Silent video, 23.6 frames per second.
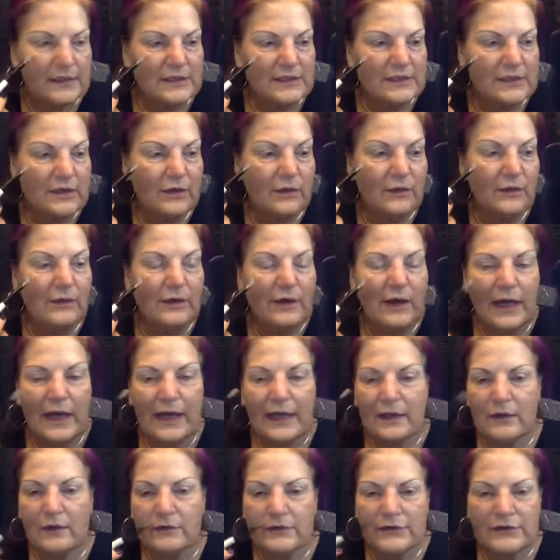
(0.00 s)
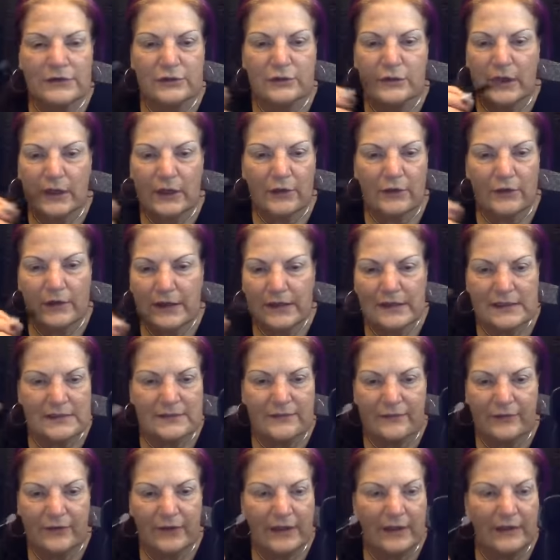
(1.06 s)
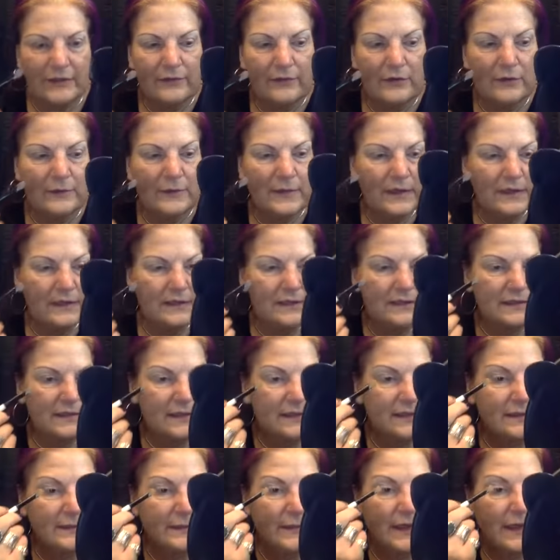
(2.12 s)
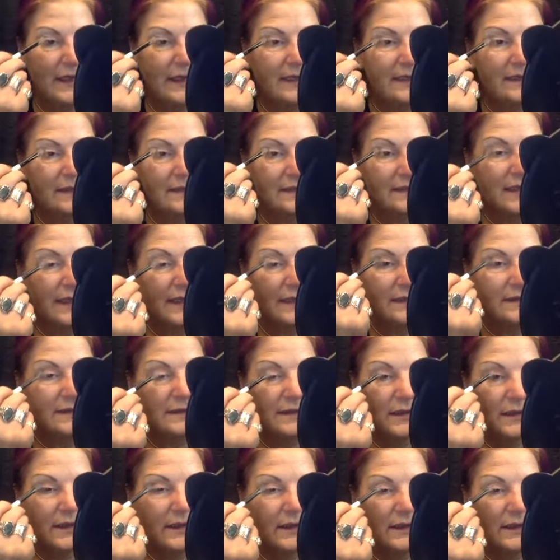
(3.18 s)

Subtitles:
So I don't do a crease for either because it doesn't make any sense.